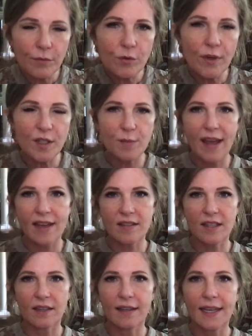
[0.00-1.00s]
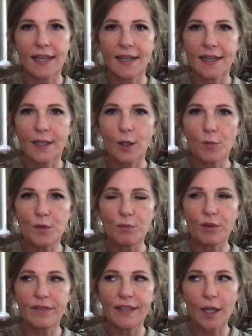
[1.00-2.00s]
trespassing, and it helps
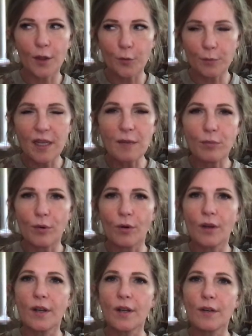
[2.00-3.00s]
prevent other people